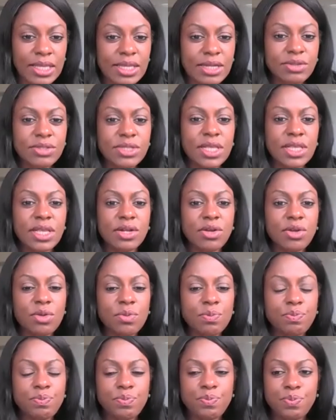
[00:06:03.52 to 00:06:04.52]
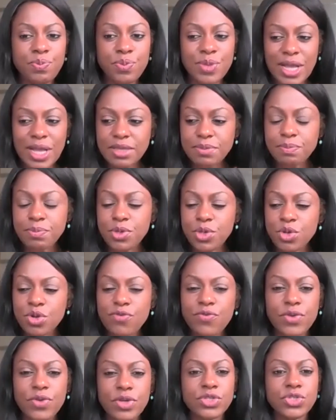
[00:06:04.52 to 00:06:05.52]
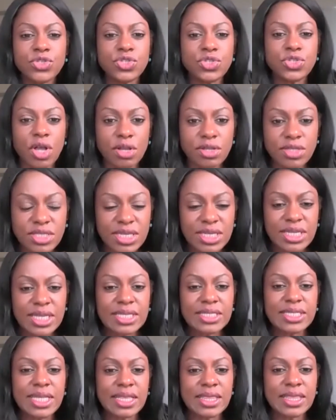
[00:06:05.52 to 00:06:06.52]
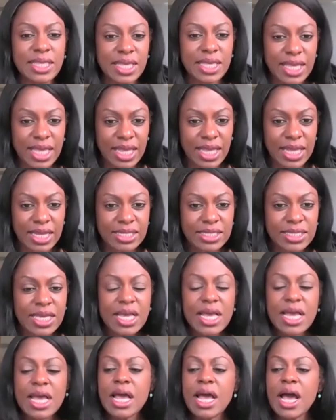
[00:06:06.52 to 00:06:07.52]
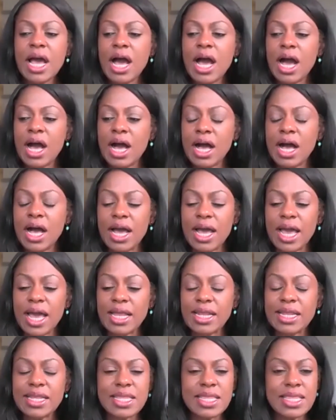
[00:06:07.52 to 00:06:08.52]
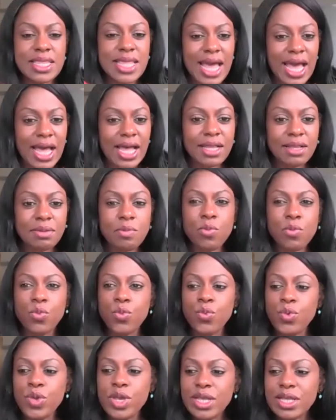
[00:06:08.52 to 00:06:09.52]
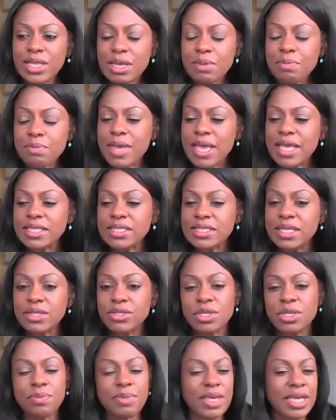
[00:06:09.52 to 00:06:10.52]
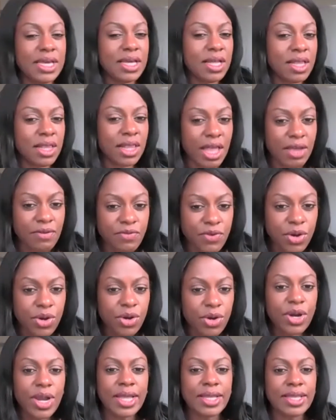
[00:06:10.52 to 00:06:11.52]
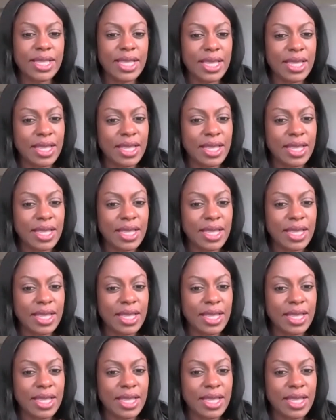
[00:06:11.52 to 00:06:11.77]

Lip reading: There's a little like beautiful saltiness at the end. And that really makes it to me clever and